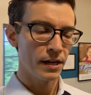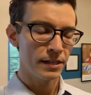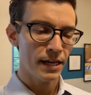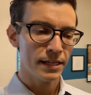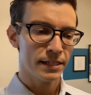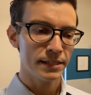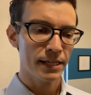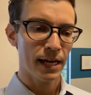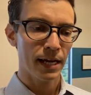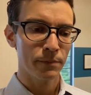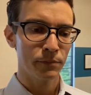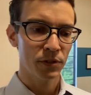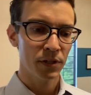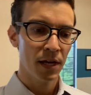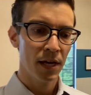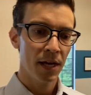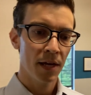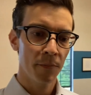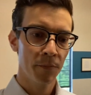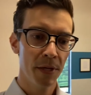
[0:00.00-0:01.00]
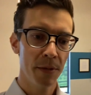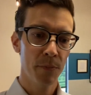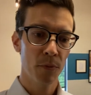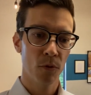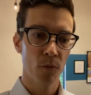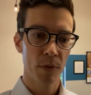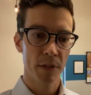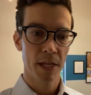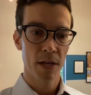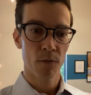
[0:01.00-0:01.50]
lot of times people,
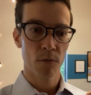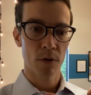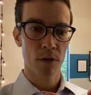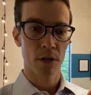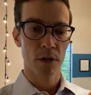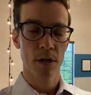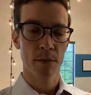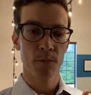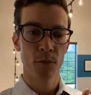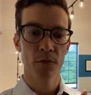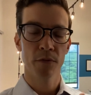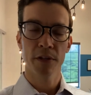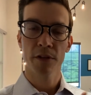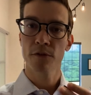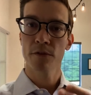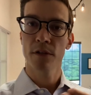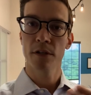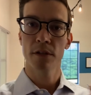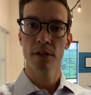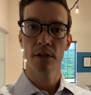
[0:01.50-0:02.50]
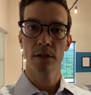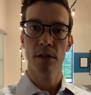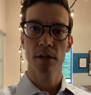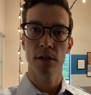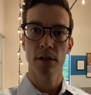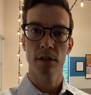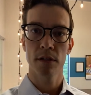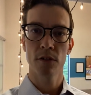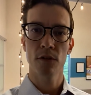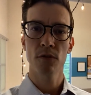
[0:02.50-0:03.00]
when they were moving through
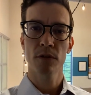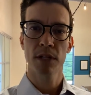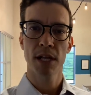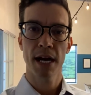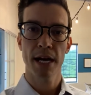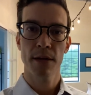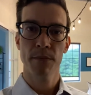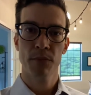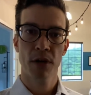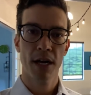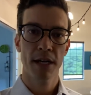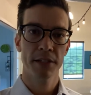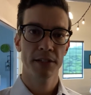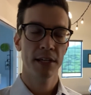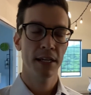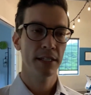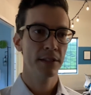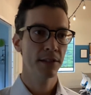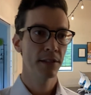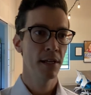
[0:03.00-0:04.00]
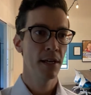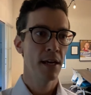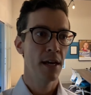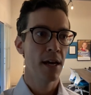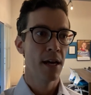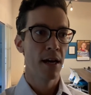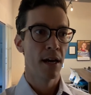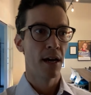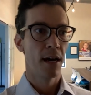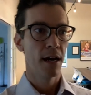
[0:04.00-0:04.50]
the new client process,
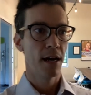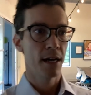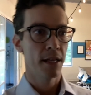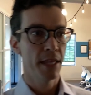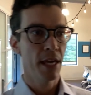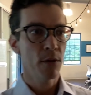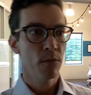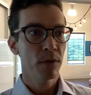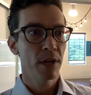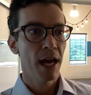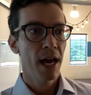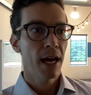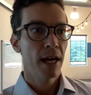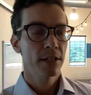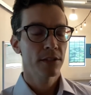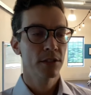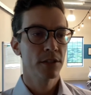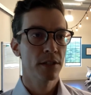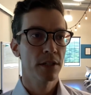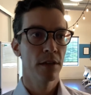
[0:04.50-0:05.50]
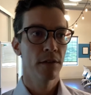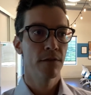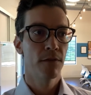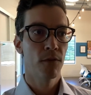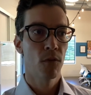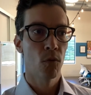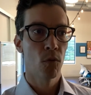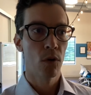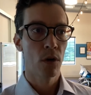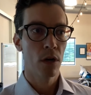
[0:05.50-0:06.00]
they would ask
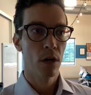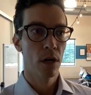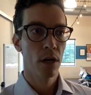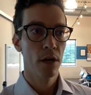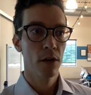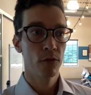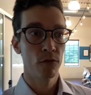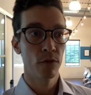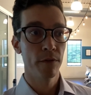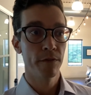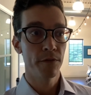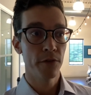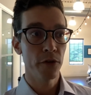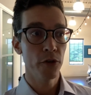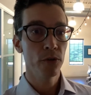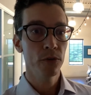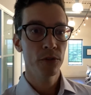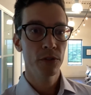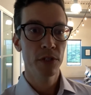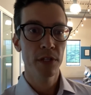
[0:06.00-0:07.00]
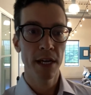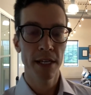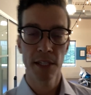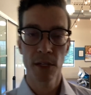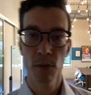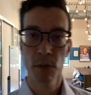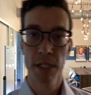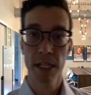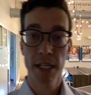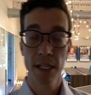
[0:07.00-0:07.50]
for reviews as they
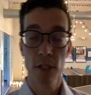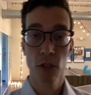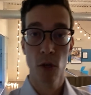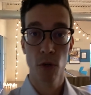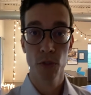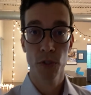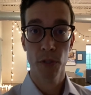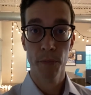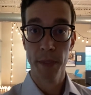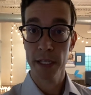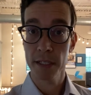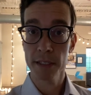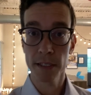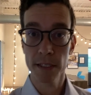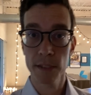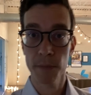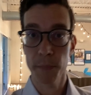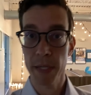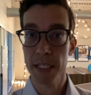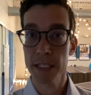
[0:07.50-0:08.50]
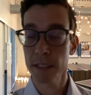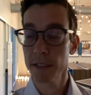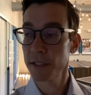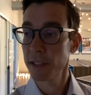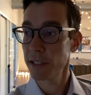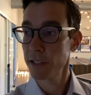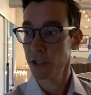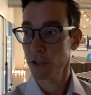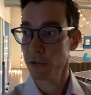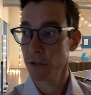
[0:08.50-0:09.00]
were getting closer, because it's a big
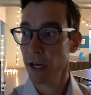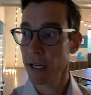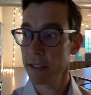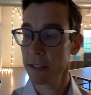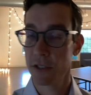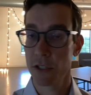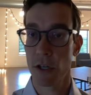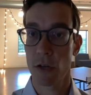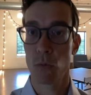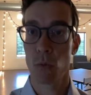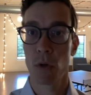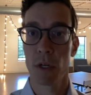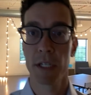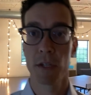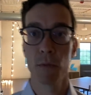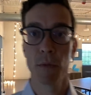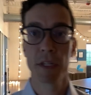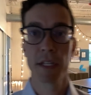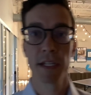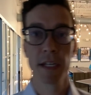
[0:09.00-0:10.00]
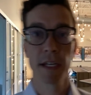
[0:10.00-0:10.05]
decision, right, to start working with an